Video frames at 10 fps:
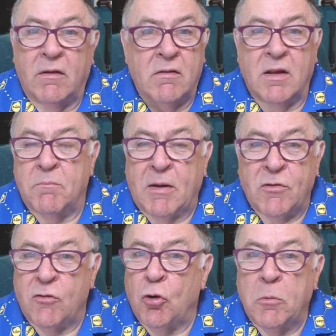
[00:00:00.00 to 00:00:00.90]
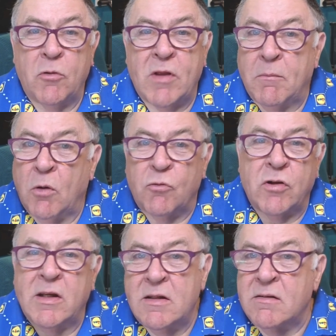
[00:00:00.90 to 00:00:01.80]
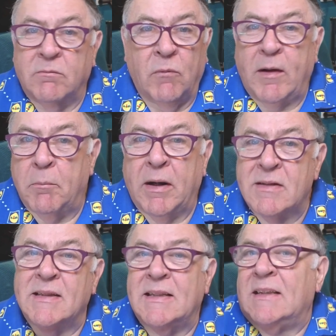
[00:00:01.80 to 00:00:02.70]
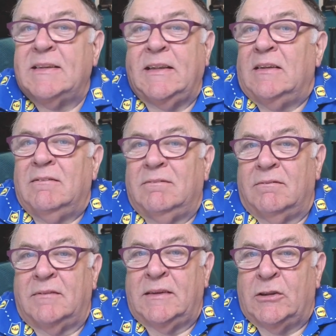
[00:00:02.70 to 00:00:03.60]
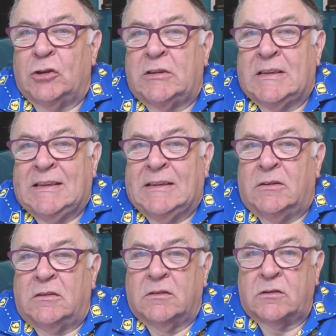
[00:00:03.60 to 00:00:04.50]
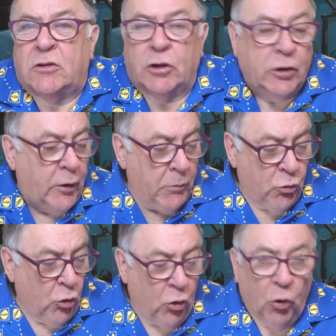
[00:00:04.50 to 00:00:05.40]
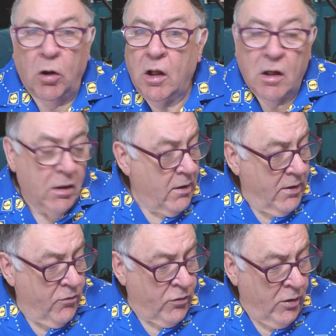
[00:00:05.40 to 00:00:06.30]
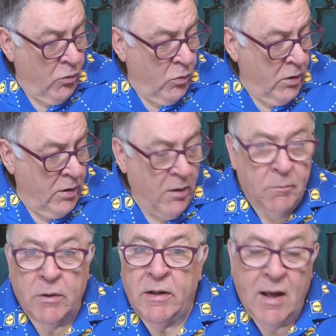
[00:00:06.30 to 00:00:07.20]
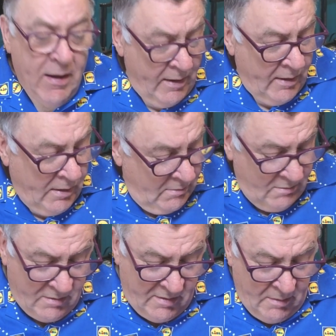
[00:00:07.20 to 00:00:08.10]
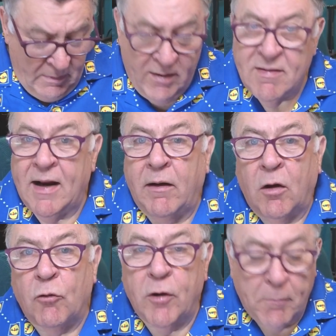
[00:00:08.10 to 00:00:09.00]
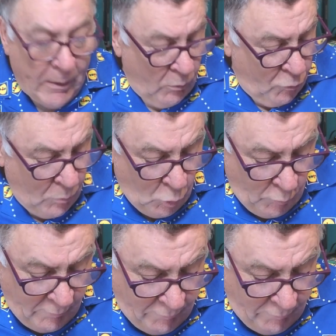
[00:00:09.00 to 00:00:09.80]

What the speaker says: It passes all its MOTs, and when the brakes are tested, and you just cannot turn them at all. So, but yeah, it's amazing how it goes through the back ones more